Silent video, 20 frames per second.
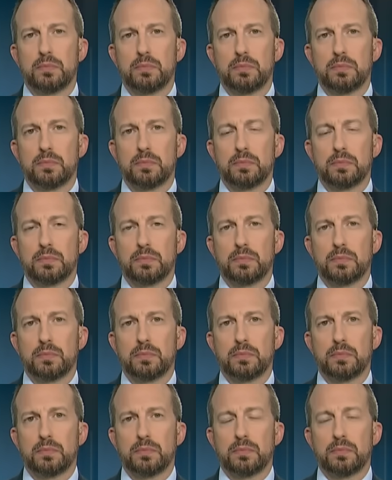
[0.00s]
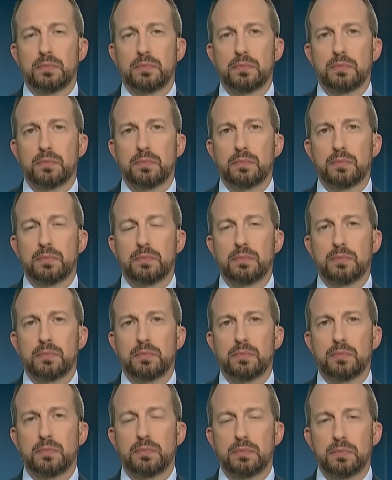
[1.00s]

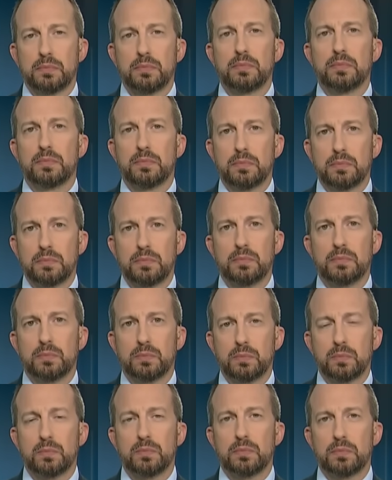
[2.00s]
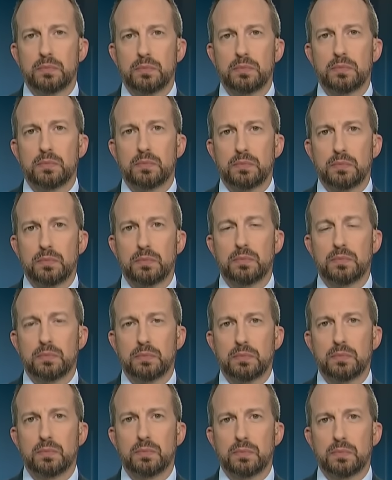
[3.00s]

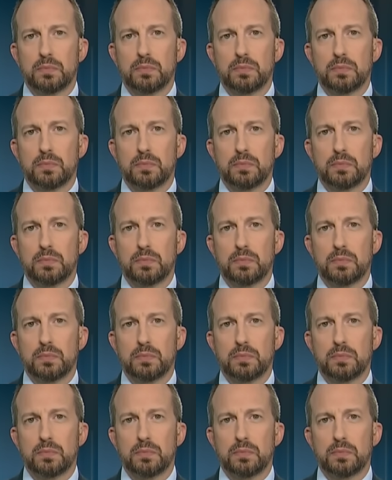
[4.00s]
(silent)